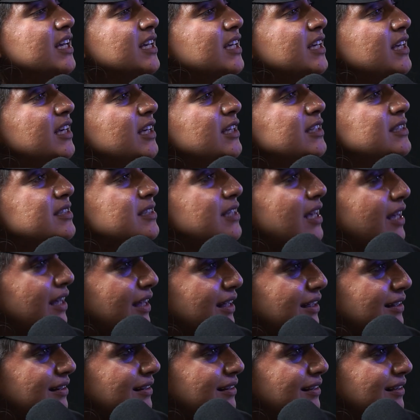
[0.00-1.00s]
He
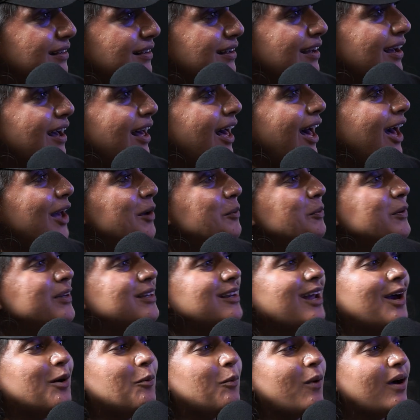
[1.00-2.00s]
said, I would
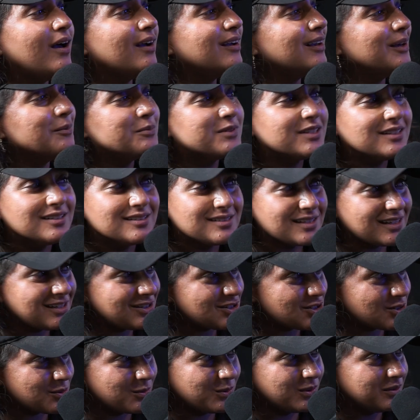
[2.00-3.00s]
not walk up to this
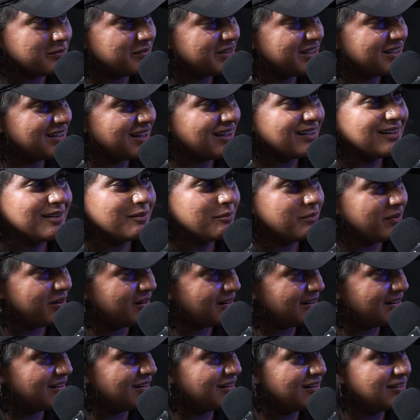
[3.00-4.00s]
Asian woman at a
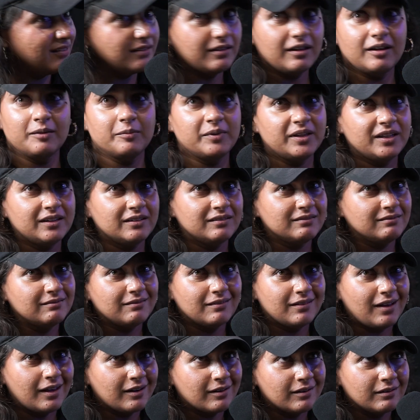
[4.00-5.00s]
bar. I
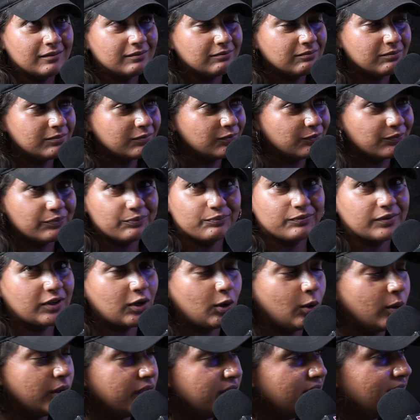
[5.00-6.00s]
mean, I don't know,
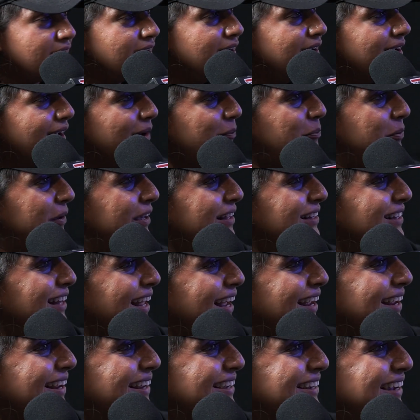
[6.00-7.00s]
Kohi, and be
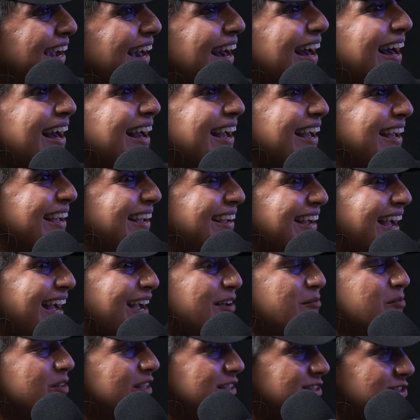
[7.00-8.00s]
like,
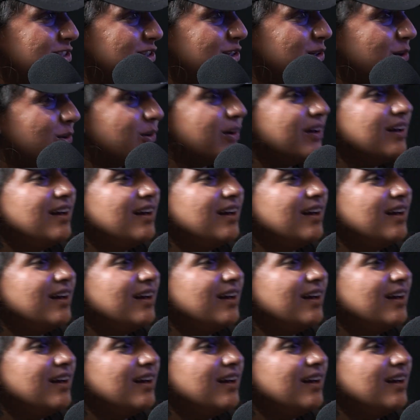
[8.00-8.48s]
I'm into you.